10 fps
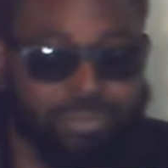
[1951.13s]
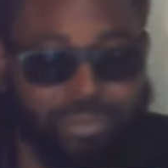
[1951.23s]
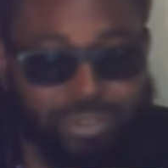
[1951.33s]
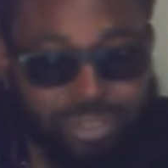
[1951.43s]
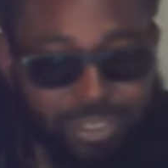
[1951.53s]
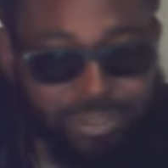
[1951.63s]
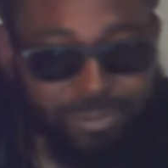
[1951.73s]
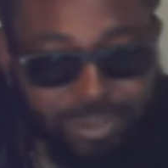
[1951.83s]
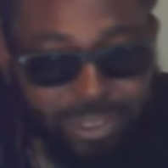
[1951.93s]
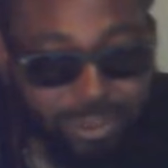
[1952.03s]
So yeah,
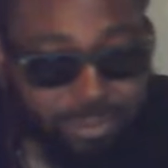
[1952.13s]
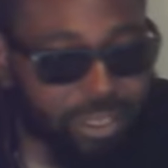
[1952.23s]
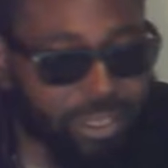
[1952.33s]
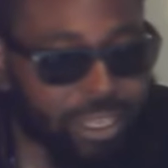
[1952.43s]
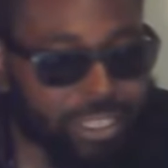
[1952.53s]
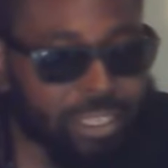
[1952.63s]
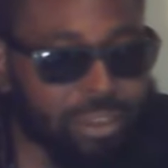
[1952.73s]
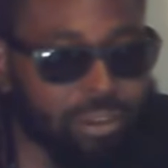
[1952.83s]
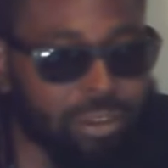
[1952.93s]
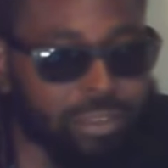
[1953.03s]
um, but I think
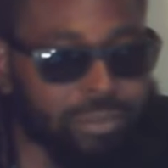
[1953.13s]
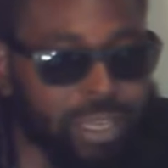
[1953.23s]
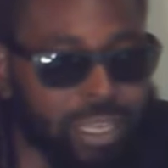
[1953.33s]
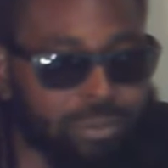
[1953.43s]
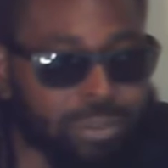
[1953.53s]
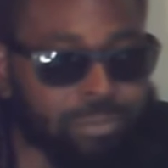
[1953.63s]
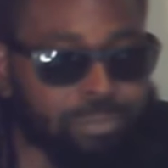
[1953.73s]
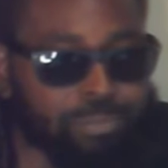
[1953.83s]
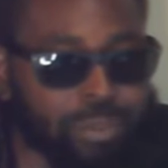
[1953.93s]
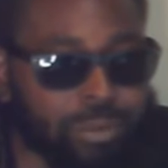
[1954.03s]
all other Halloween
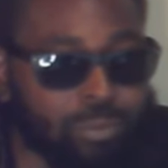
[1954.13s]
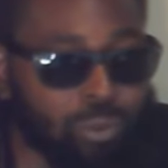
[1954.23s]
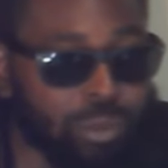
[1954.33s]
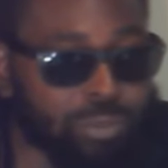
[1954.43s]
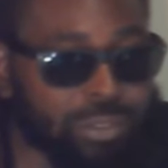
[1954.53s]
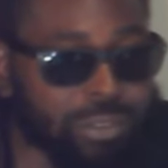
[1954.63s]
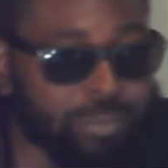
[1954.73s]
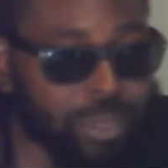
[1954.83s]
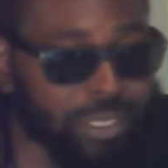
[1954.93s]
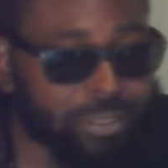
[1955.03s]
um, one was the
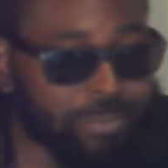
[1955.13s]
best.